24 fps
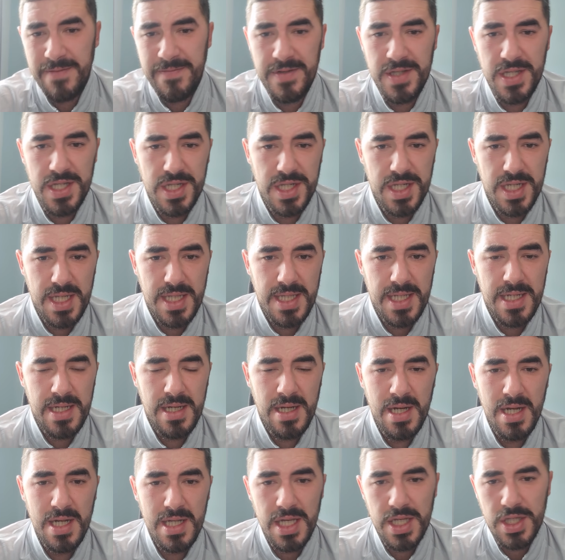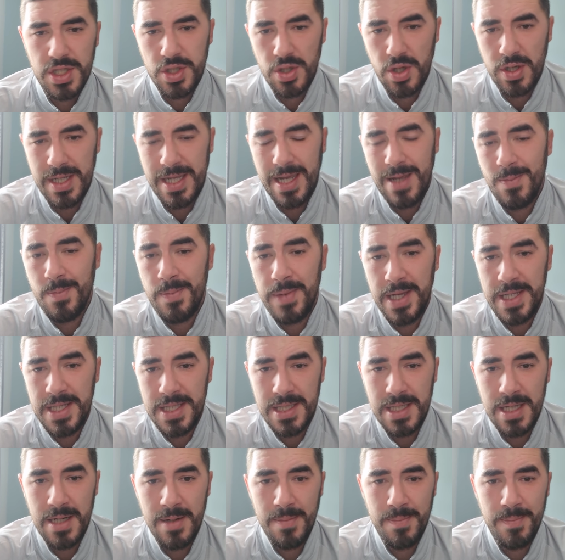for the city. It's not getting
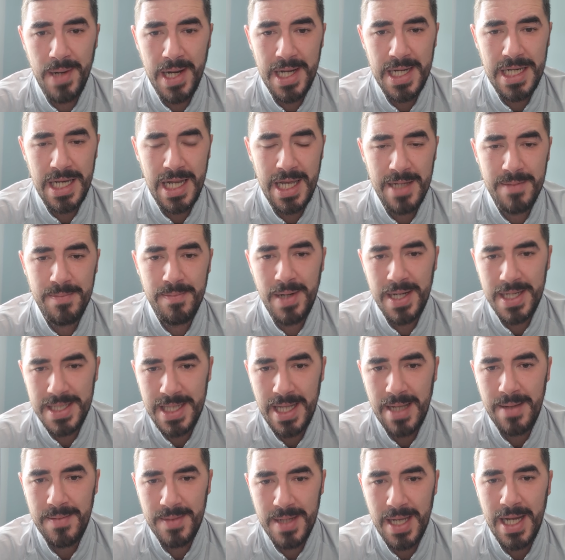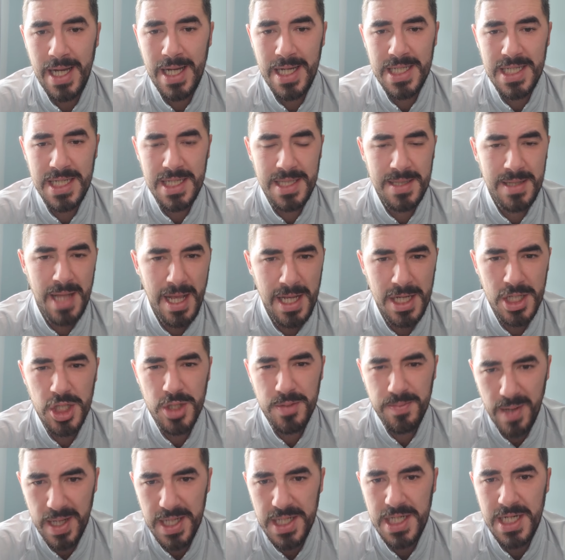painted in a bad light by them guys, and that
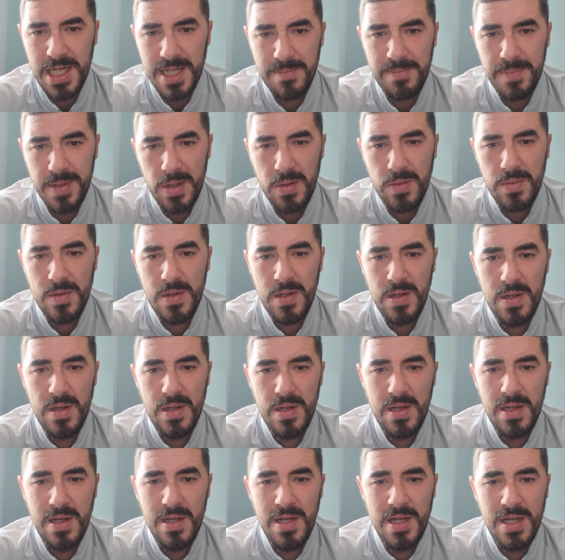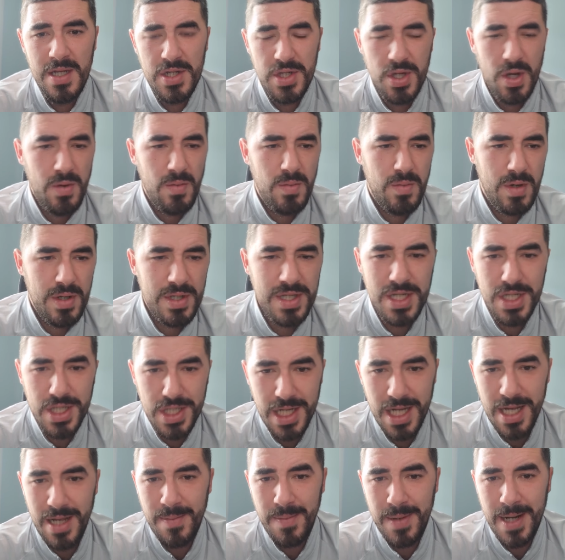especially Bill. So what you
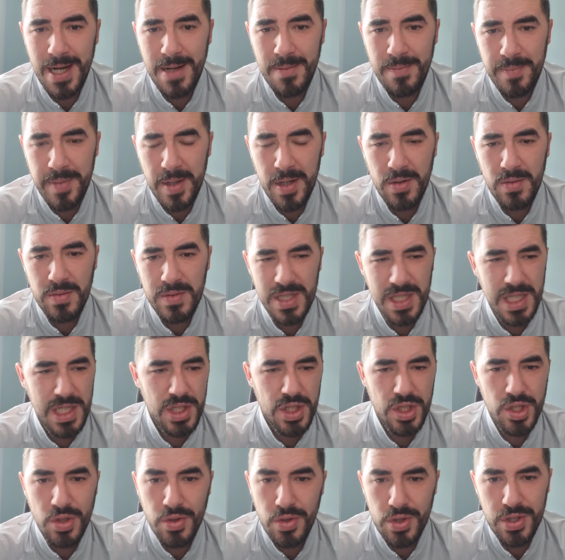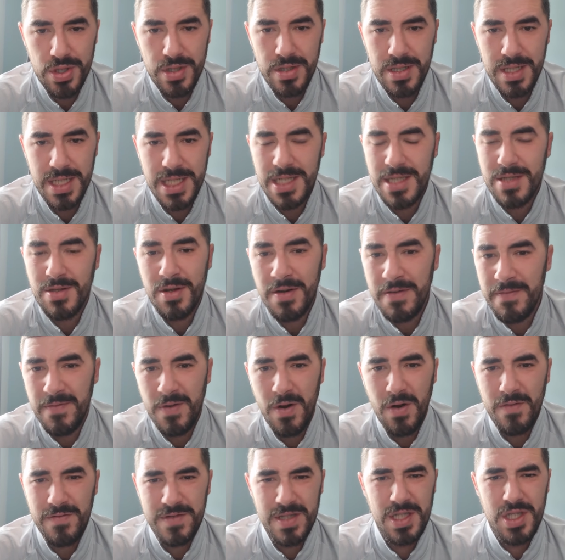say about Bill is disgusting. He's not
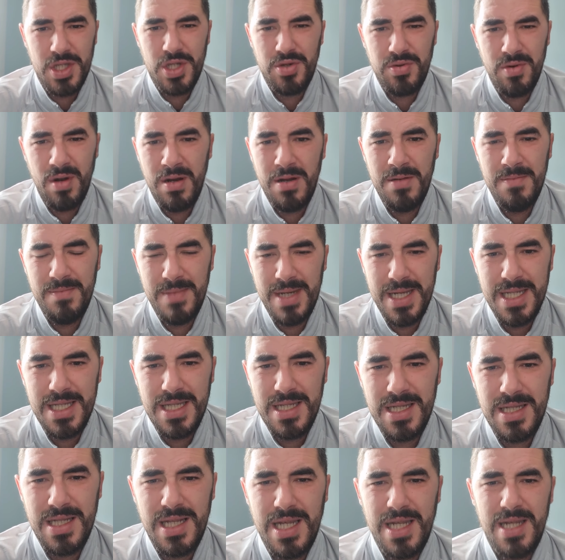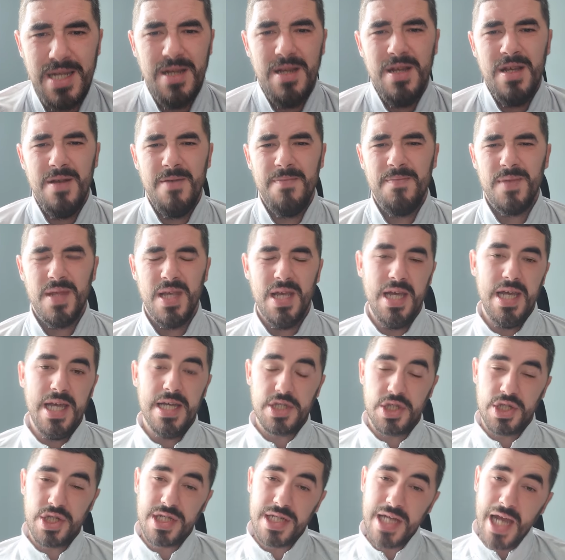involved in trolling, mate, and
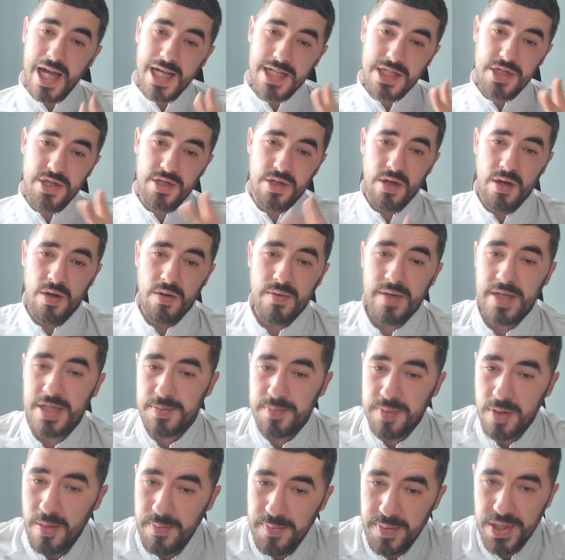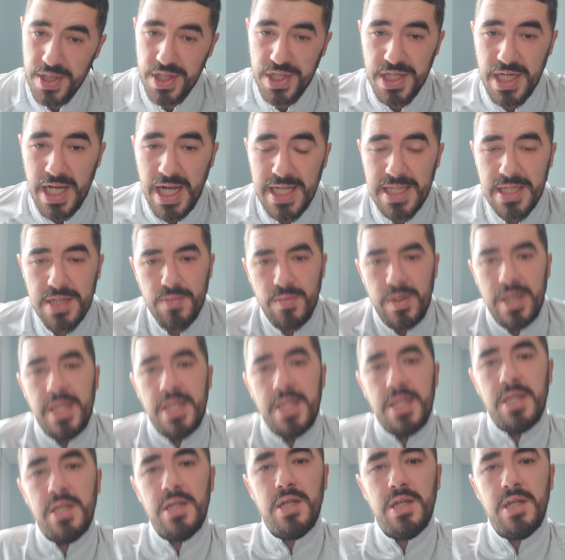it's sad, you know. It's proper sad when